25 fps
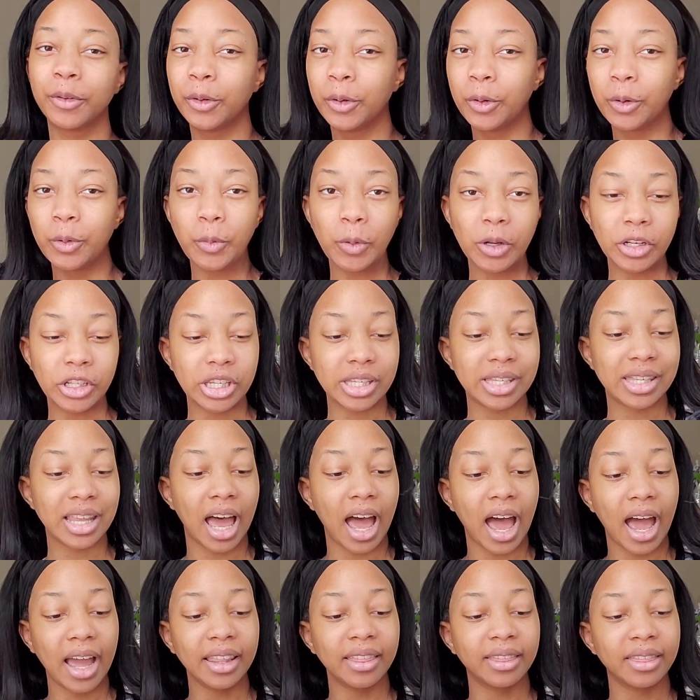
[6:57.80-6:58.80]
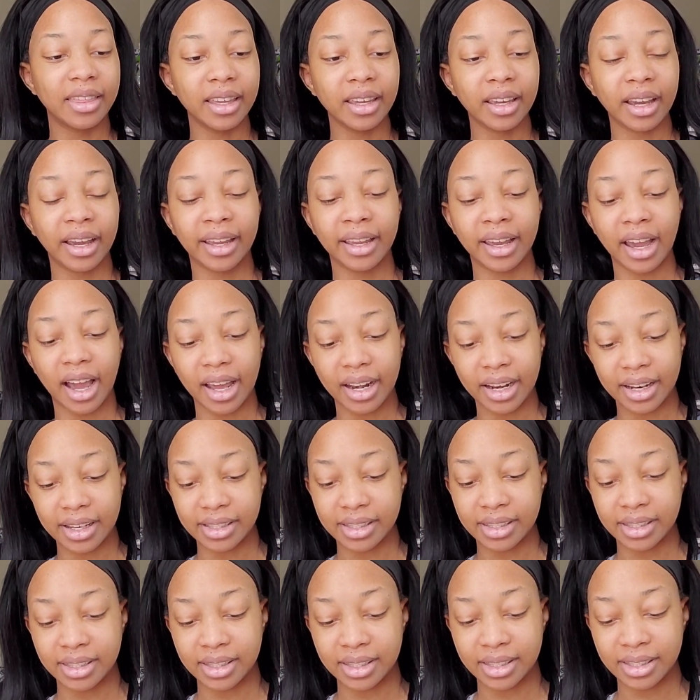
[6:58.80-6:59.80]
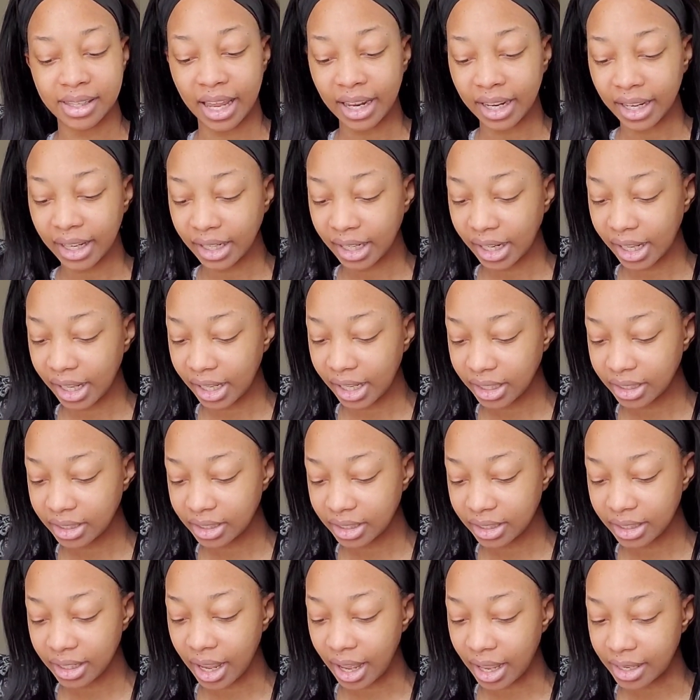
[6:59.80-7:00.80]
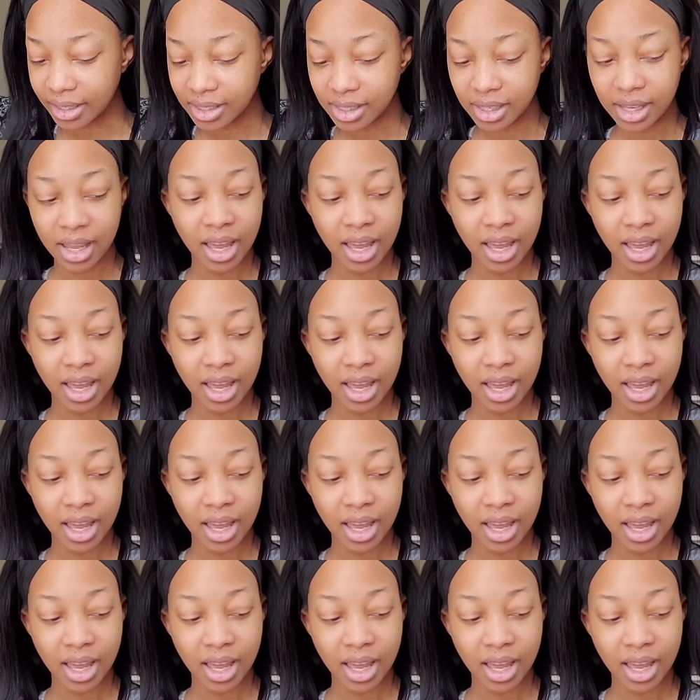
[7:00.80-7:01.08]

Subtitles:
which is, I think I got it secondhand. Yes,